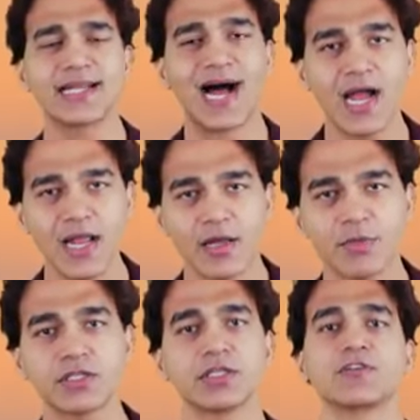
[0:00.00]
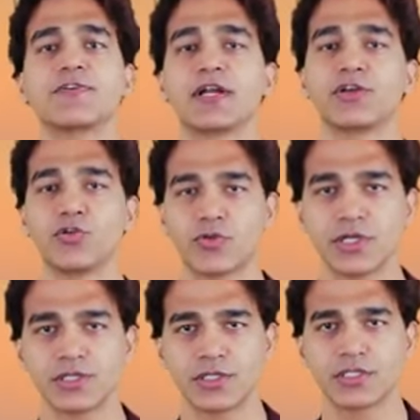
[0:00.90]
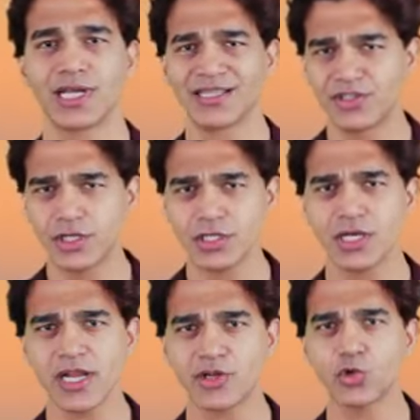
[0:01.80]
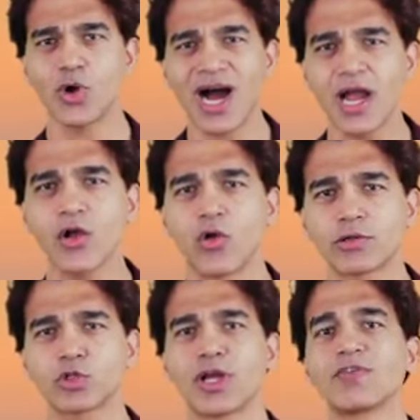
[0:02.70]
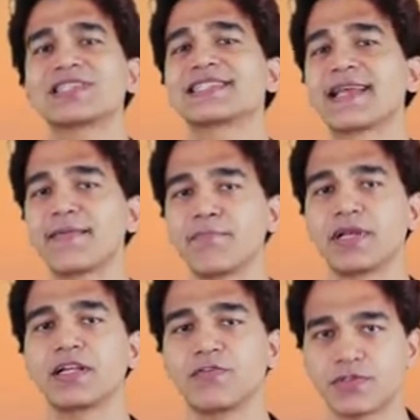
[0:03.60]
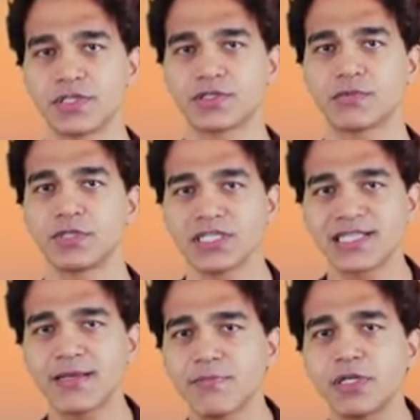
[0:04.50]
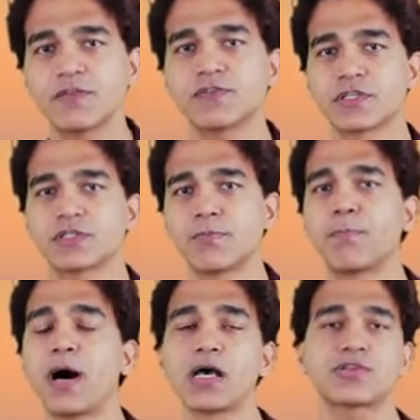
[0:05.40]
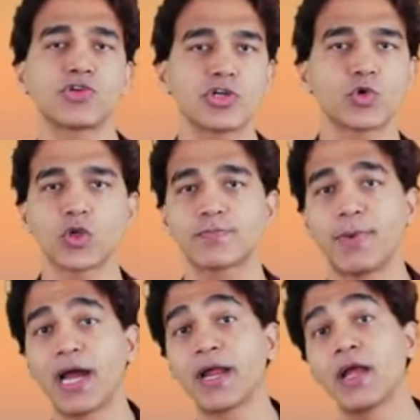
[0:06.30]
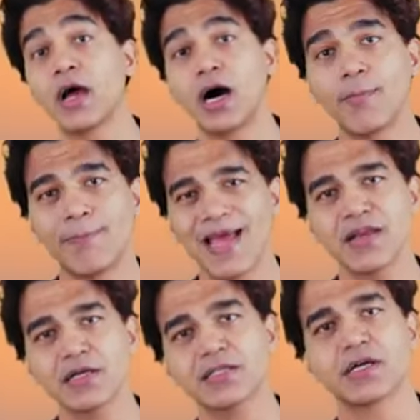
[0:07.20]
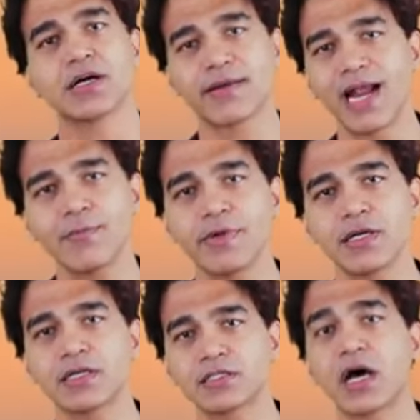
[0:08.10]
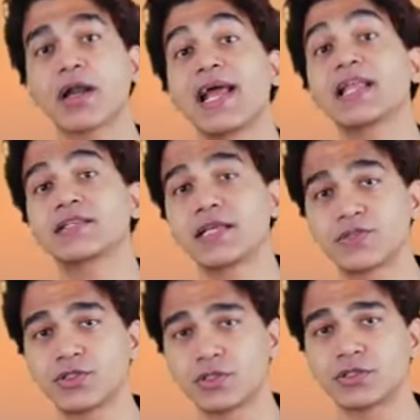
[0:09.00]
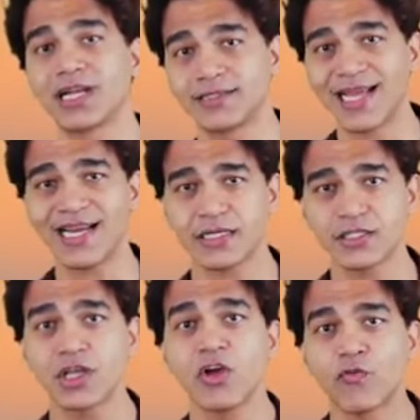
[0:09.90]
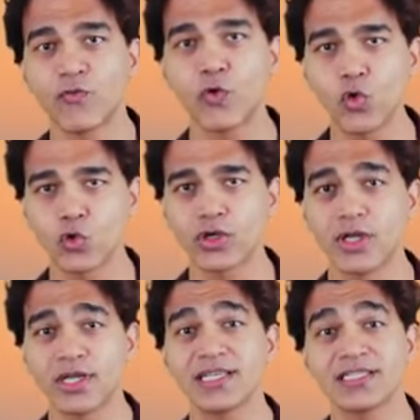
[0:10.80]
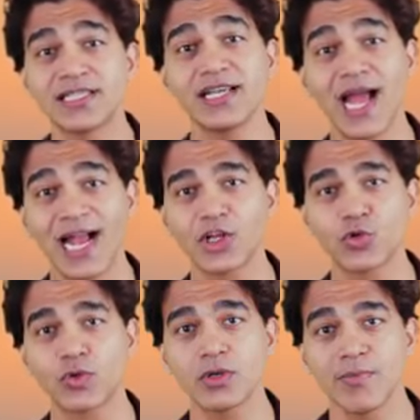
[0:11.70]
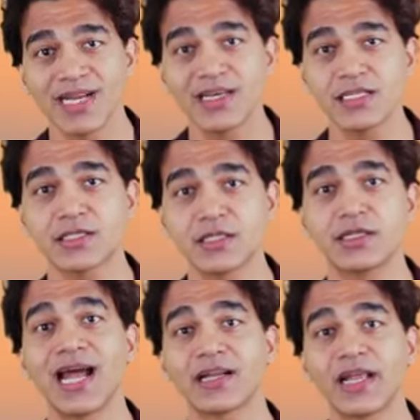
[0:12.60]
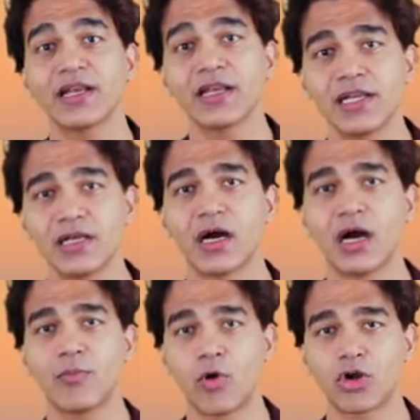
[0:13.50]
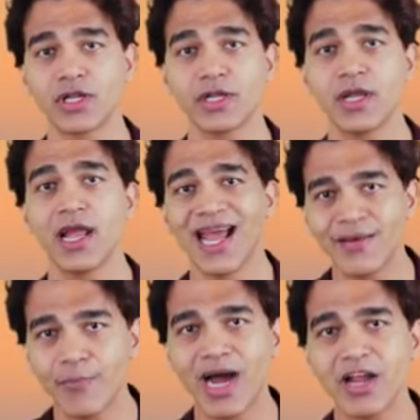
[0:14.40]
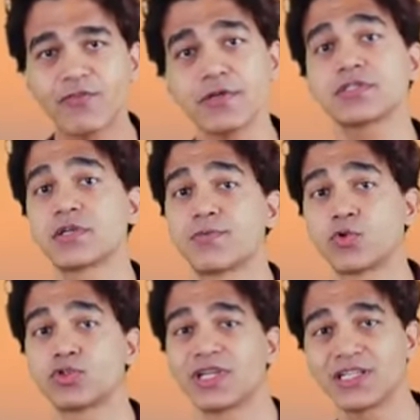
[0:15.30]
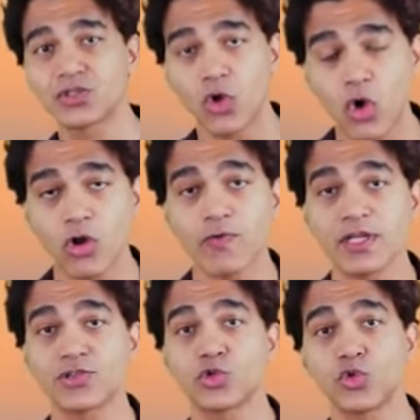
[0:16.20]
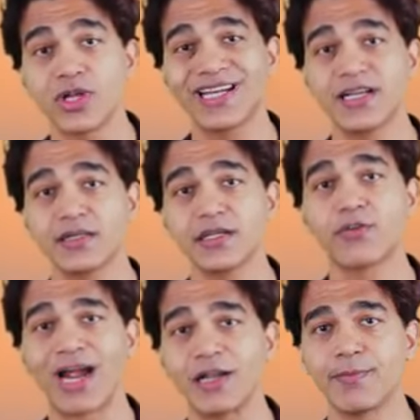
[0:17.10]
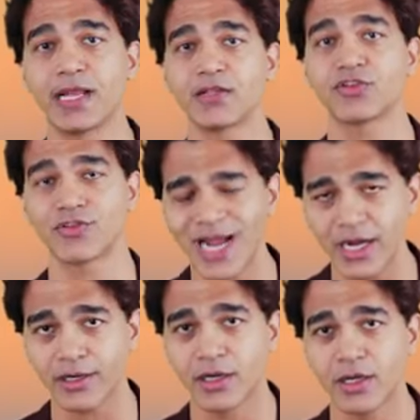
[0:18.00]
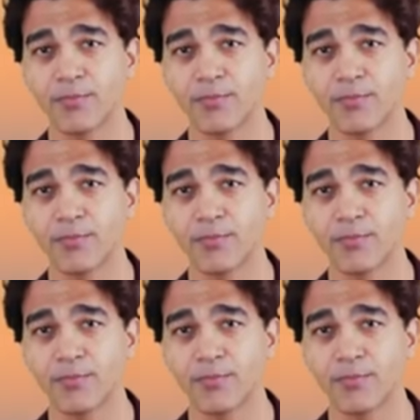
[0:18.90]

that I am a certified nutritionist, and just like you, I also have a same belief system. The same belief system passed on to us by our parents, our grandparents, our ancestors, and that is food is the actual medicine that can heal our body. And my first approach is always to eat the right balanced diet.